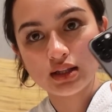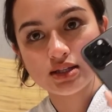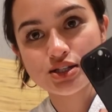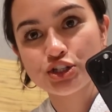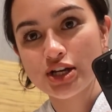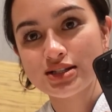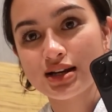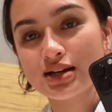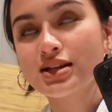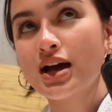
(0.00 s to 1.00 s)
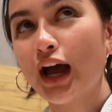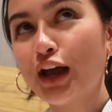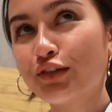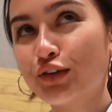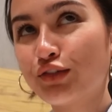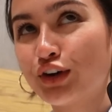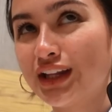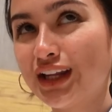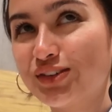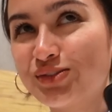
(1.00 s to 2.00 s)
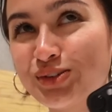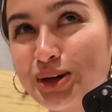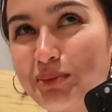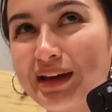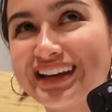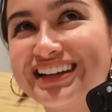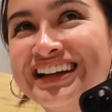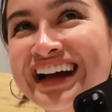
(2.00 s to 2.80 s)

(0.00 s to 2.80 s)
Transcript: This is Cheska's iPhone 14 fully paid.